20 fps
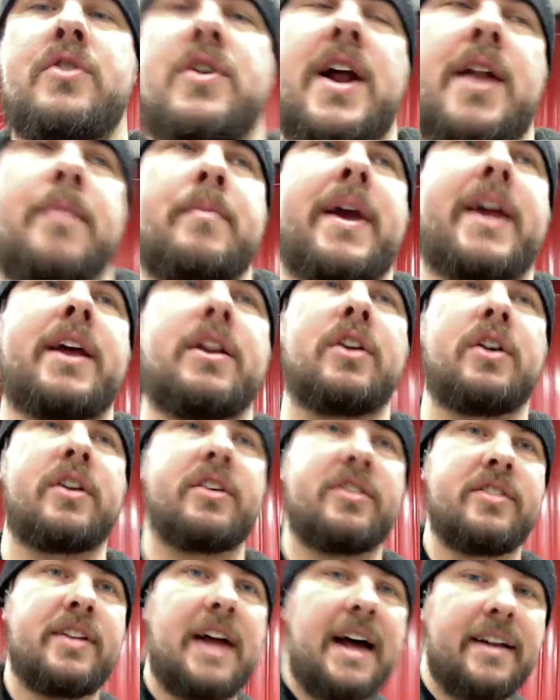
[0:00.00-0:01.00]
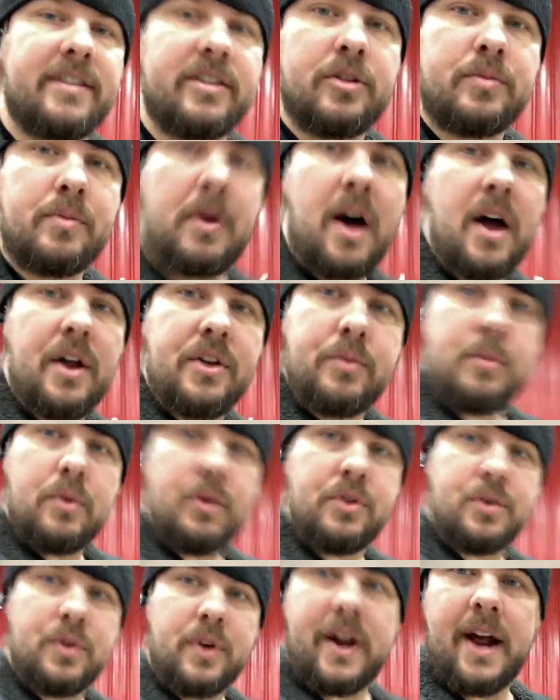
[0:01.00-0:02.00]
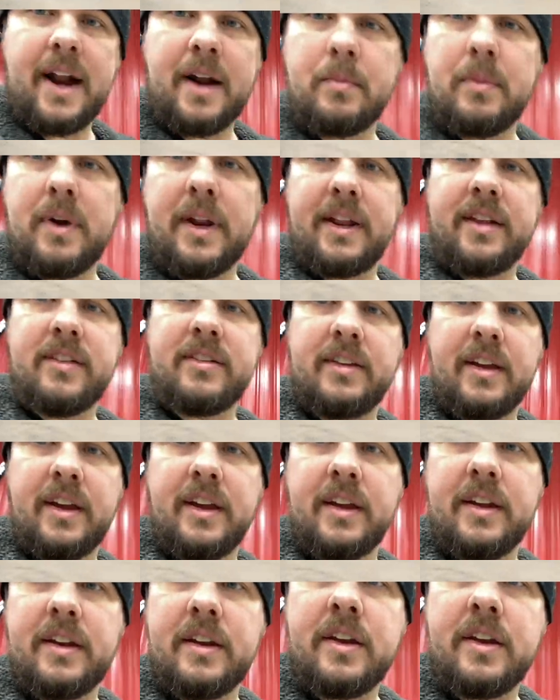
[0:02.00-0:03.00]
to make it look as nice as possible so it kind of blends in.